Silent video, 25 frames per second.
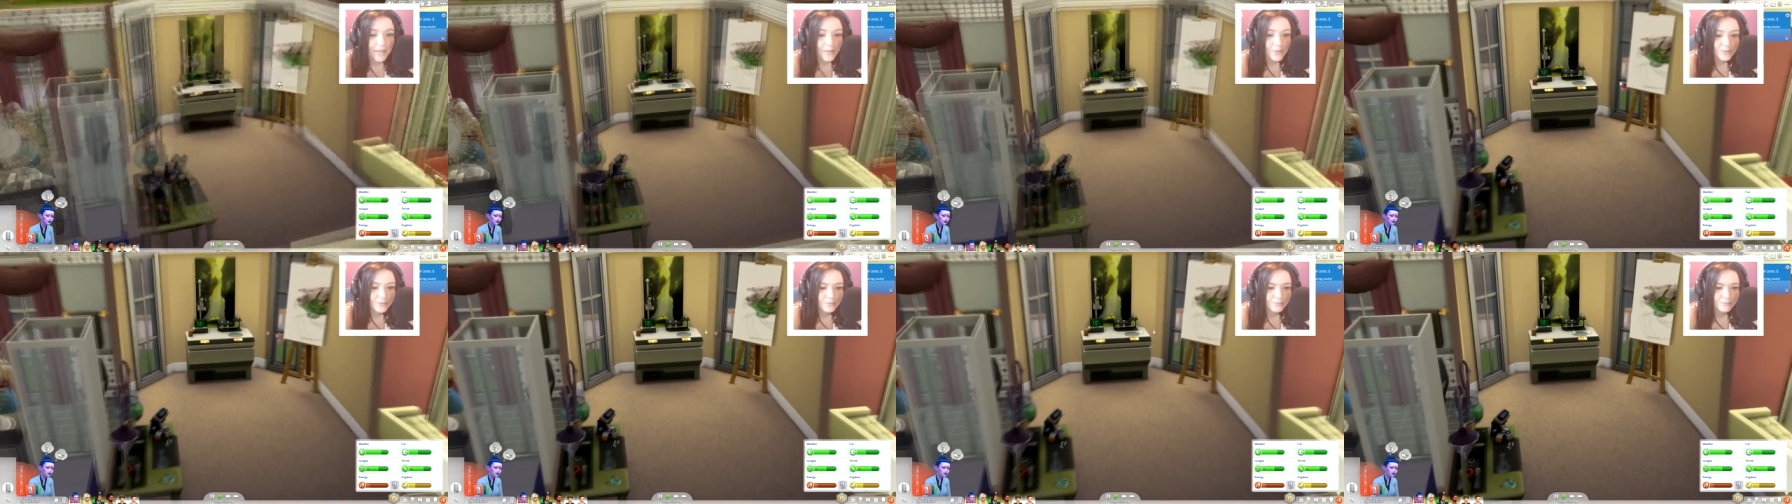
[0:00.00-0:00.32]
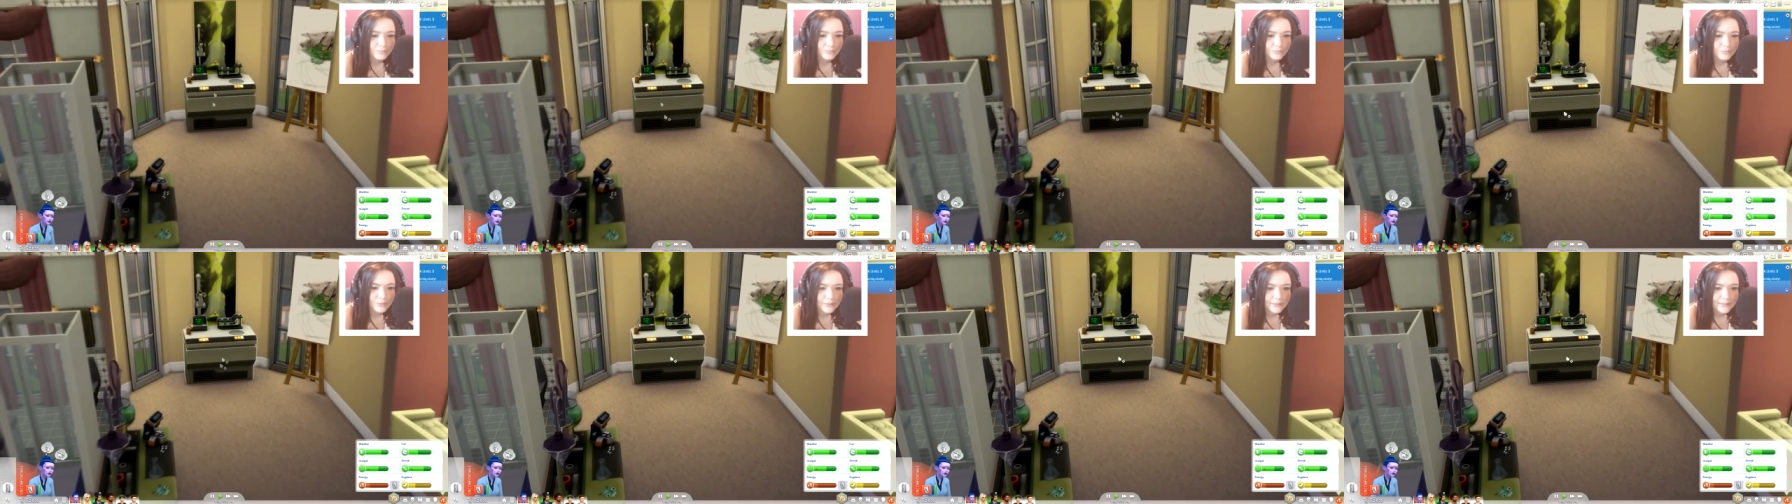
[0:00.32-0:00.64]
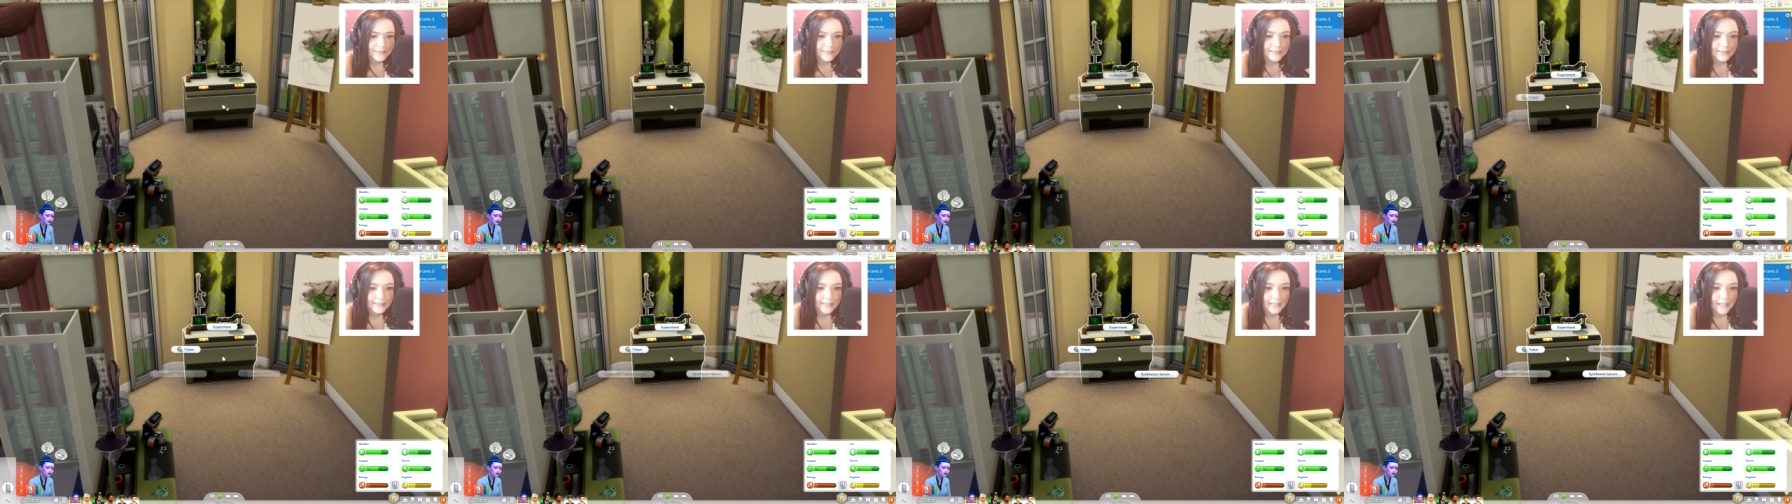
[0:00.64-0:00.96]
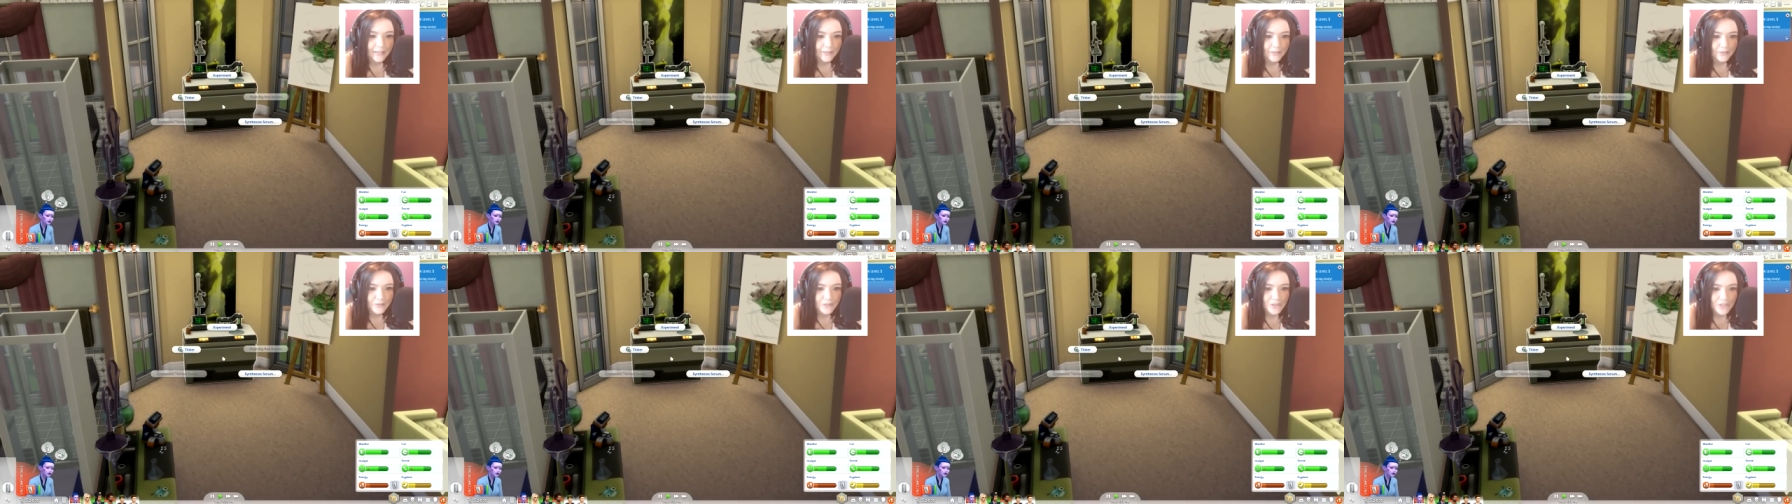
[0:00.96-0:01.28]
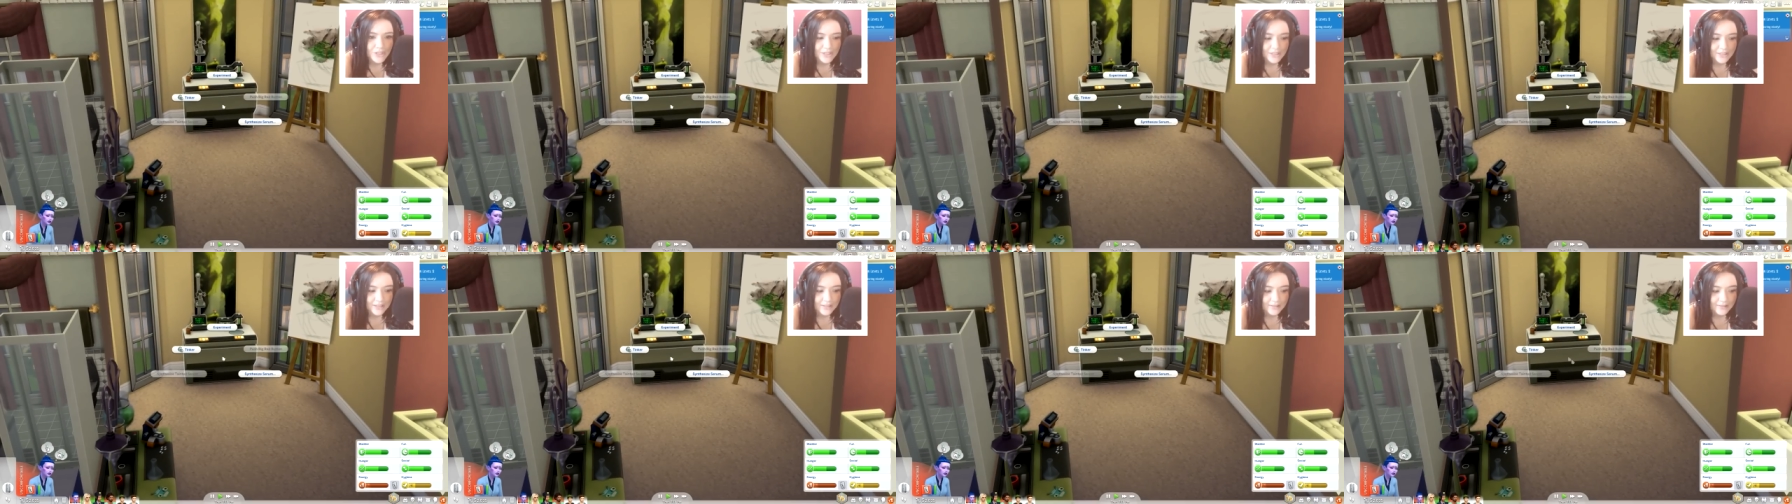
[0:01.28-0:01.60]
But I would really love
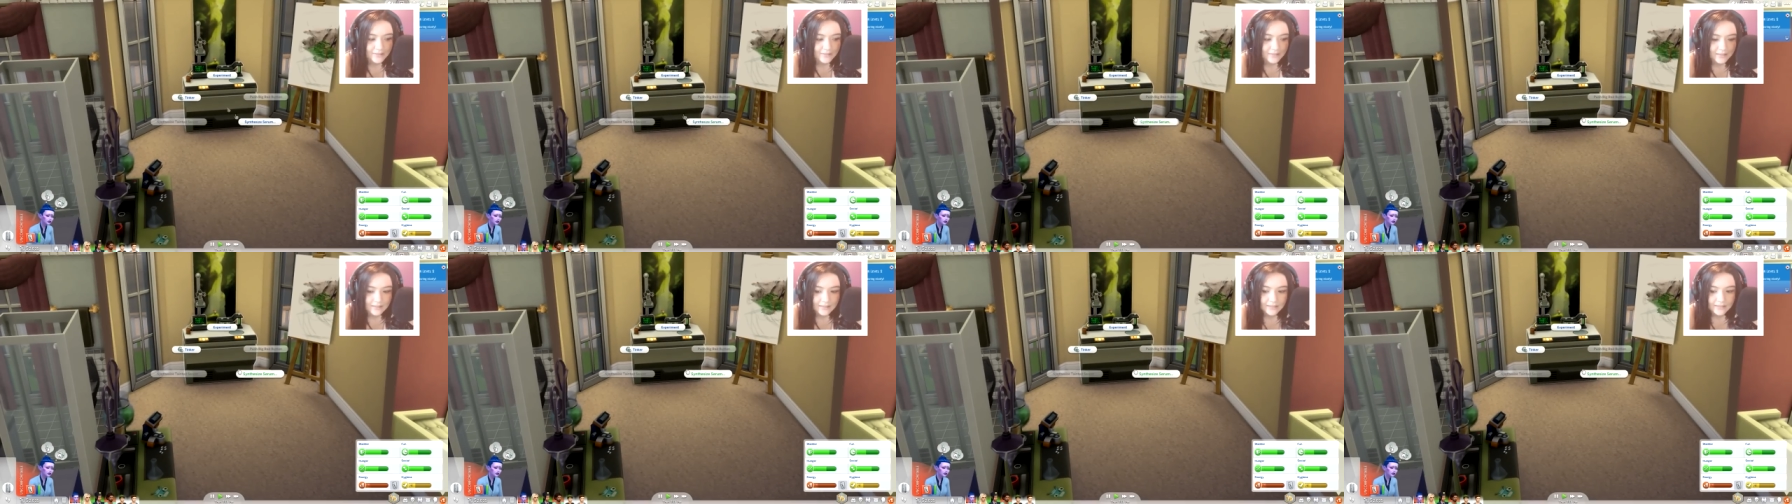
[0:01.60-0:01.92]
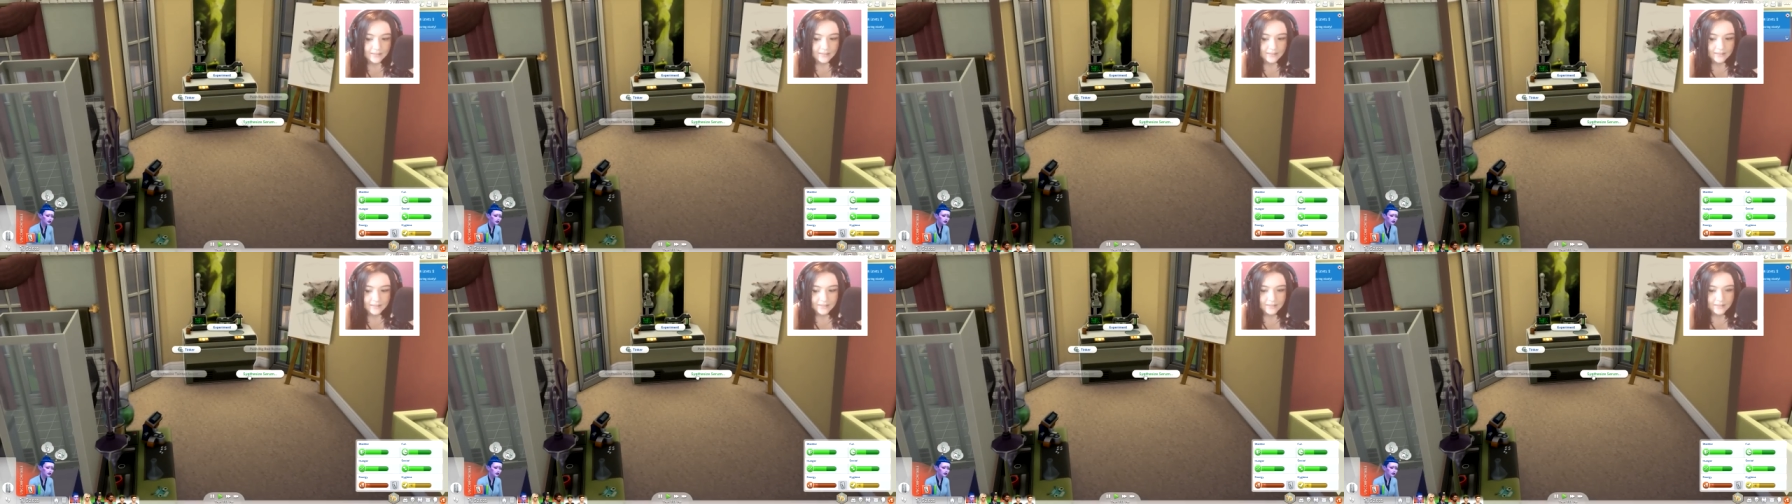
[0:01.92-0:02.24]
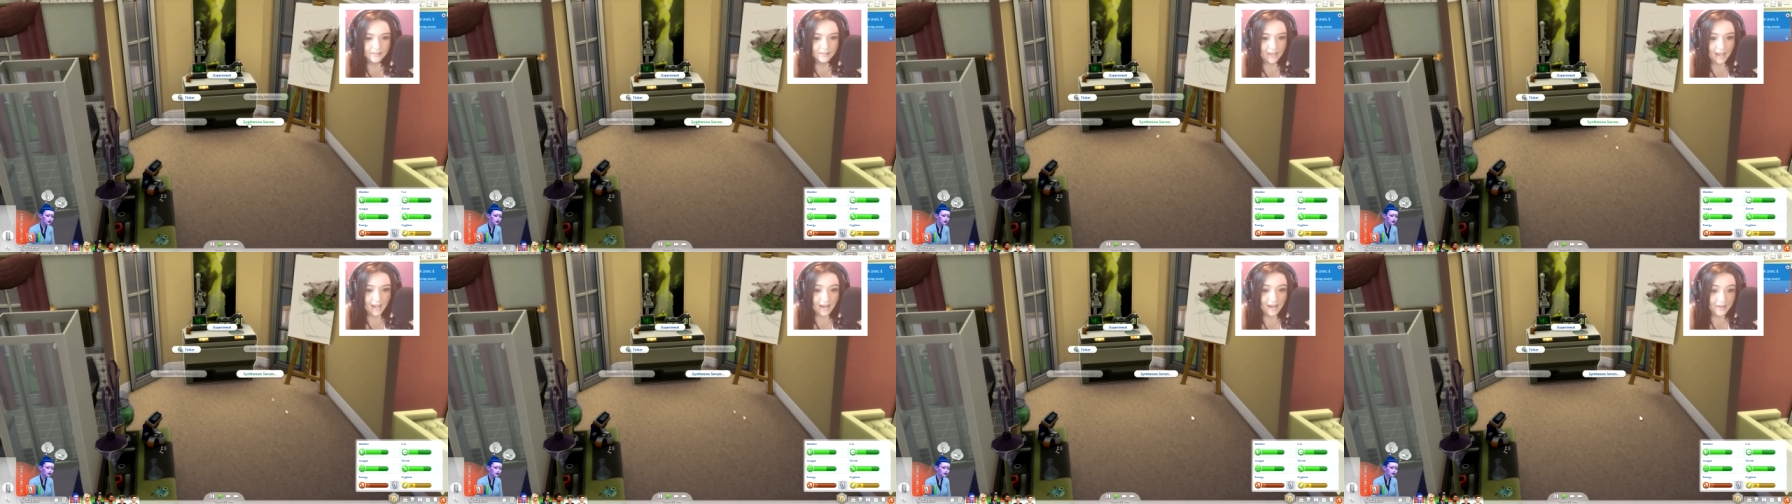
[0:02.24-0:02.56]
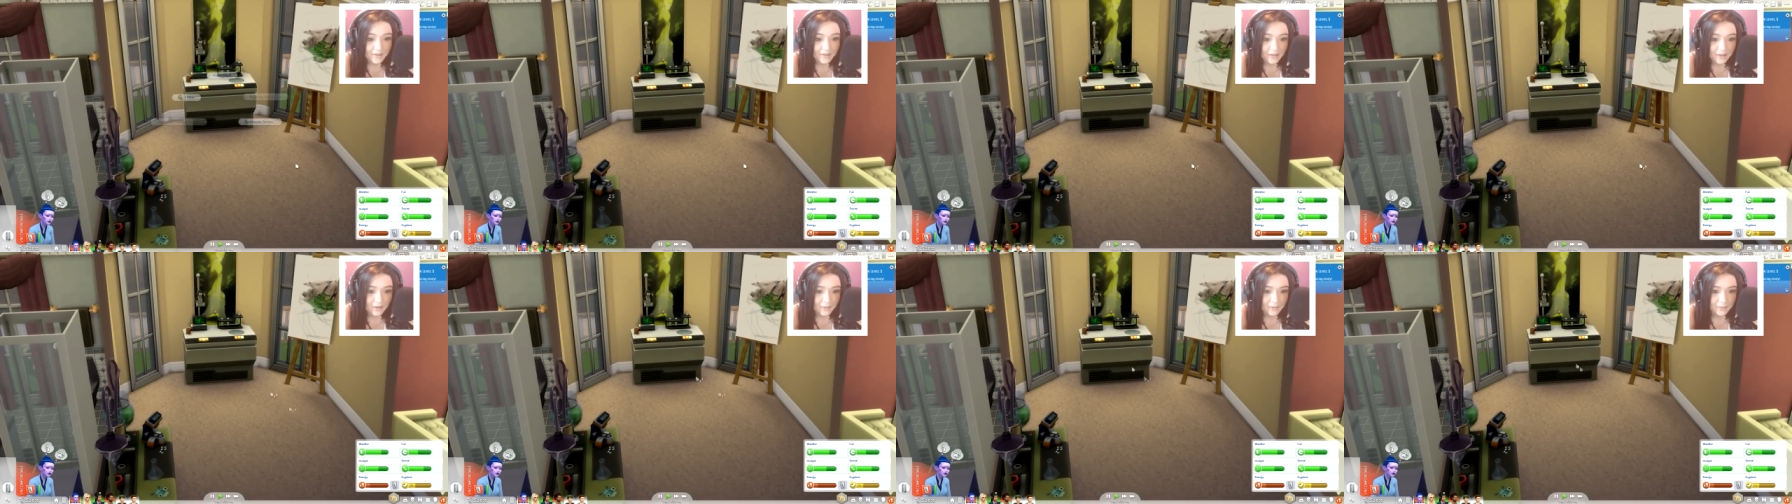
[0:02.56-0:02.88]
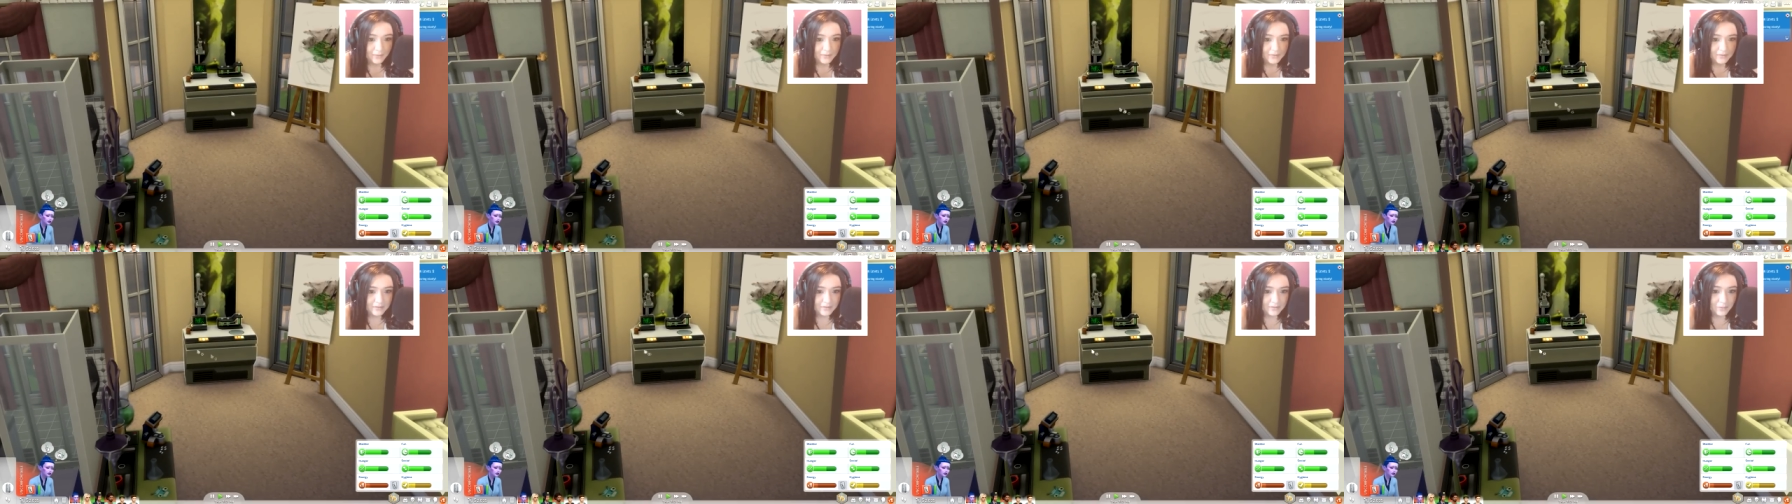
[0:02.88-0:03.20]
if she could, I don't
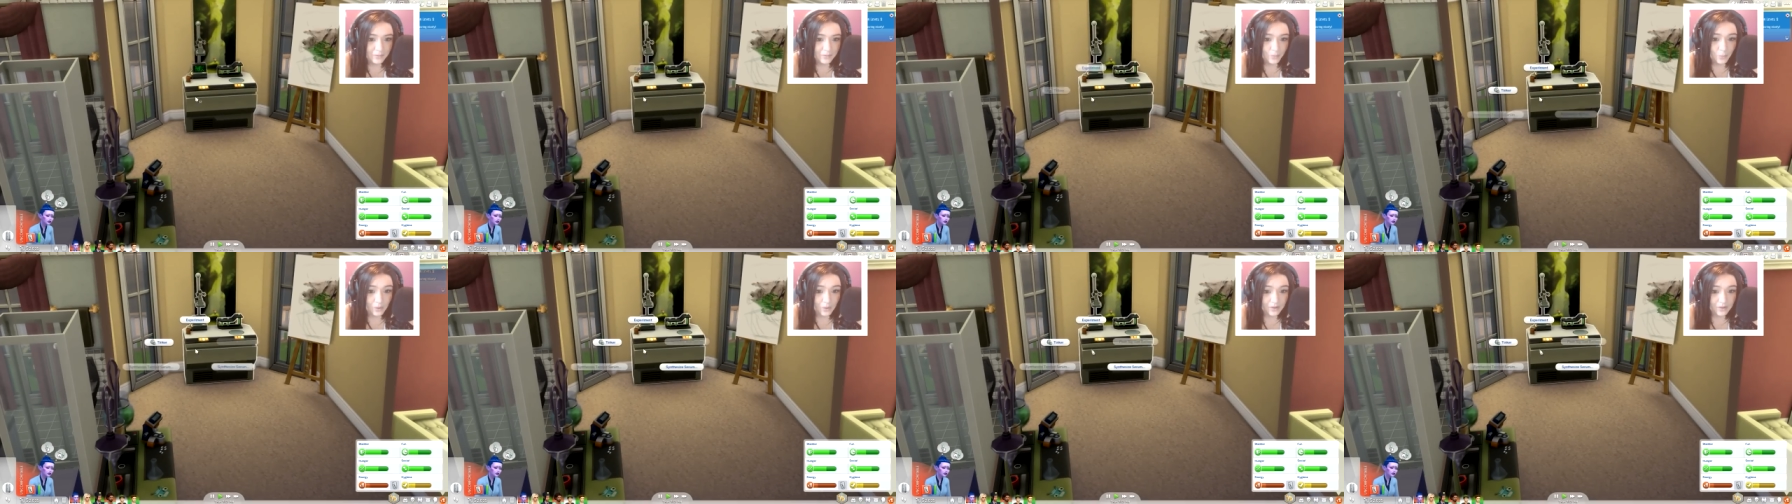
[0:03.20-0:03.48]
know,